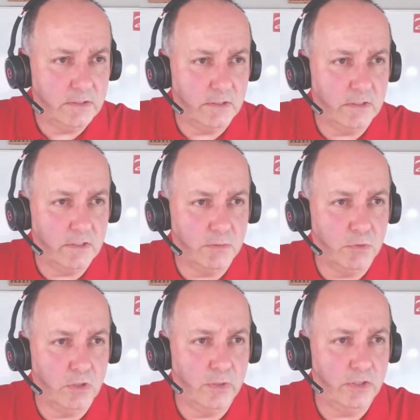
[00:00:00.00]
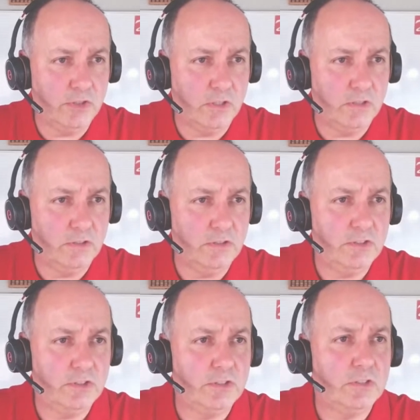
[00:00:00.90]
look at some more
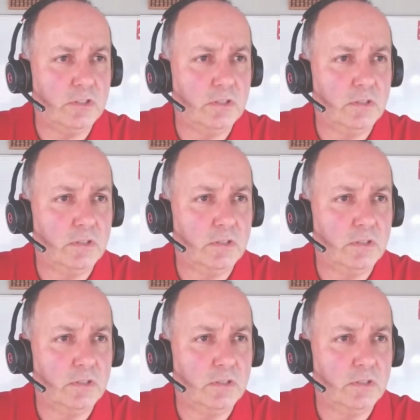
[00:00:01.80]
questions.